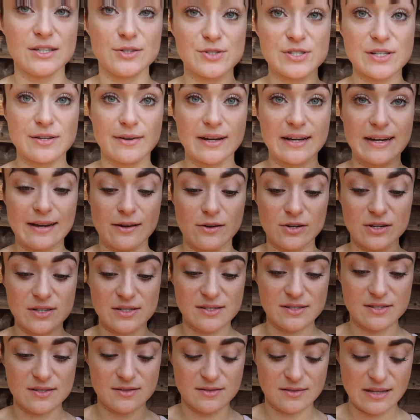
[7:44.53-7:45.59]
use it right now
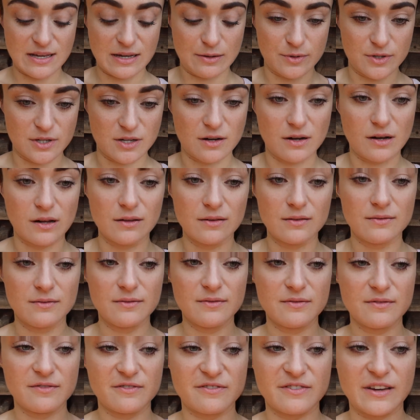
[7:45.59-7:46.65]
because they would all
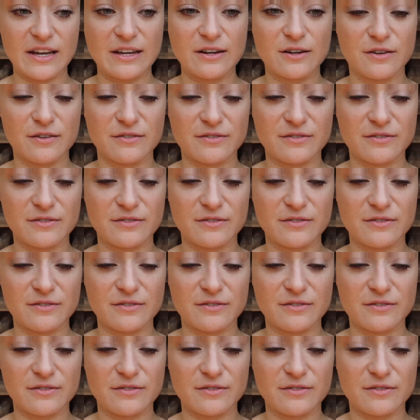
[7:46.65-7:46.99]
fight